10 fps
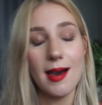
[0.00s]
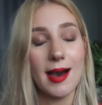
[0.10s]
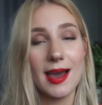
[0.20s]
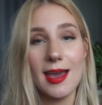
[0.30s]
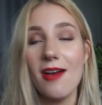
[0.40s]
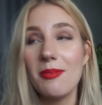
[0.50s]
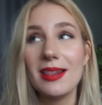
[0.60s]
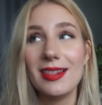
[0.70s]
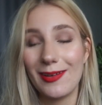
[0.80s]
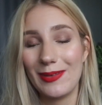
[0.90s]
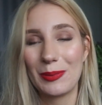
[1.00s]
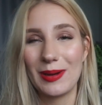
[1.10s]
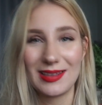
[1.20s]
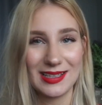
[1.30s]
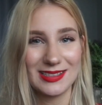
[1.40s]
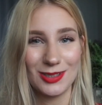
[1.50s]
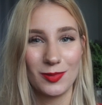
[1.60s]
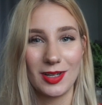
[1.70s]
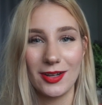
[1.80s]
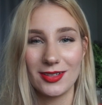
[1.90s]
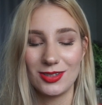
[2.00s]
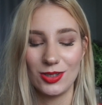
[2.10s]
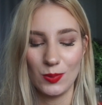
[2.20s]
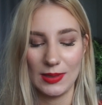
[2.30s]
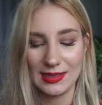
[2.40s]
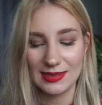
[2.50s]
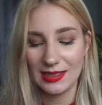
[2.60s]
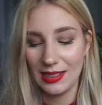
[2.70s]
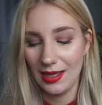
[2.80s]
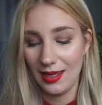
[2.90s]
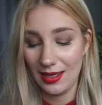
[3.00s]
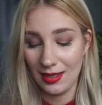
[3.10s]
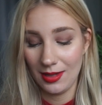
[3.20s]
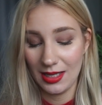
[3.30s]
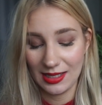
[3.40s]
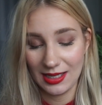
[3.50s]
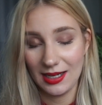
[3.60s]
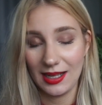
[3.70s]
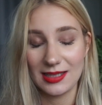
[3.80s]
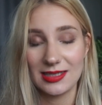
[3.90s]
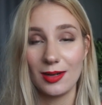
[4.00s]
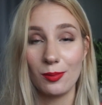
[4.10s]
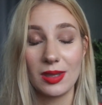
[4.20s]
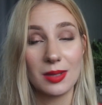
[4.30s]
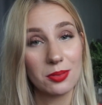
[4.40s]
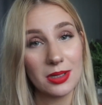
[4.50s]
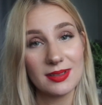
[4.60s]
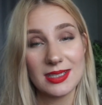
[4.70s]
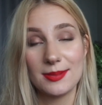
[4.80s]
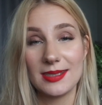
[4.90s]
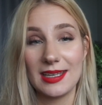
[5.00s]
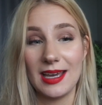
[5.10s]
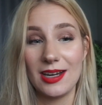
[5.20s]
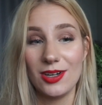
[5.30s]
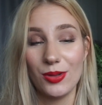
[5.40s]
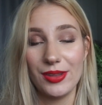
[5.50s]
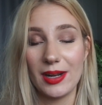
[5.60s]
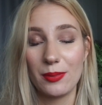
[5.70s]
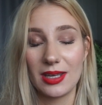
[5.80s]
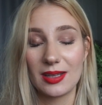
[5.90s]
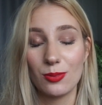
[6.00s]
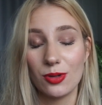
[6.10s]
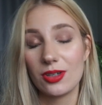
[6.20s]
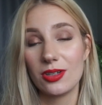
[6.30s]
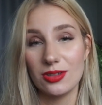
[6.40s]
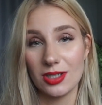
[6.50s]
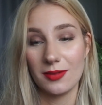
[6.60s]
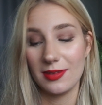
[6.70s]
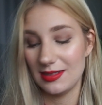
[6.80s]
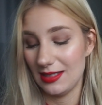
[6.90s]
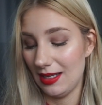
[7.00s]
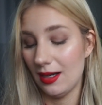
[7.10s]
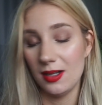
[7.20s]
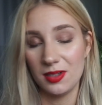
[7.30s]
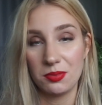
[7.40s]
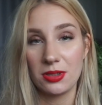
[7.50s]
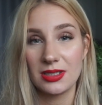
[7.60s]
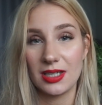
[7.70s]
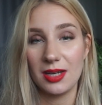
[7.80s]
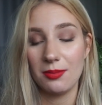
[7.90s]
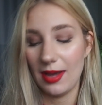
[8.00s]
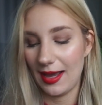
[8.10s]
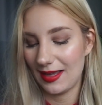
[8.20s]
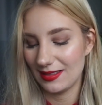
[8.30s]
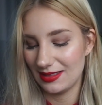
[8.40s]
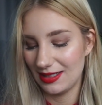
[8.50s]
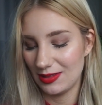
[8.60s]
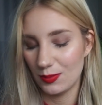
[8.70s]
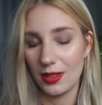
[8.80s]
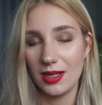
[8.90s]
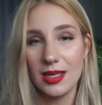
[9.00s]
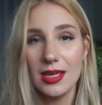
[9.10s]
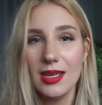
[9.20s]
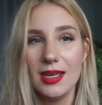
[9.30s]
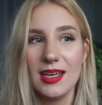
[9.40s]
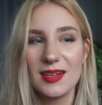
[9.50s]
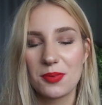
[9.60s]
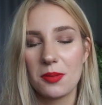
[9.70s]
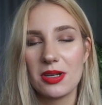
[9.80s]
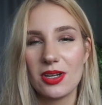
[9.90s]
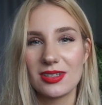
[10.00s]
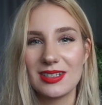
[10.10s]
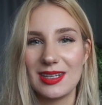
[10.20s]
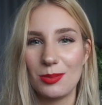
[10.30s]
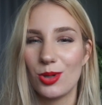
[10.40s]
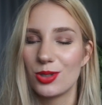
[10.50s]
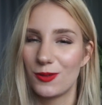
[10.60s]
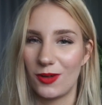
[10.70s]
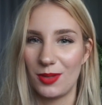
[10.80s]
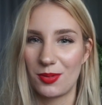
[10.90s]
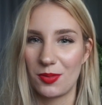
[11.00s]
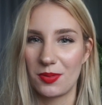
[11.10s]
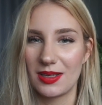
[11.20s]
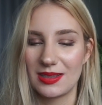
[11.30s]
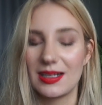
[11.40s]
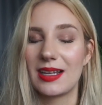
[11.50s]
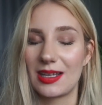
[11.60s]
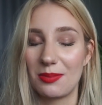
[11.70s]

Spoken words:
I have been loving wearing this over the last 2 weeks. And again, like I said, with the previous lipstick, I know that I will get more use out of this in the springtime, as this one is probably not the most fall appropriate, like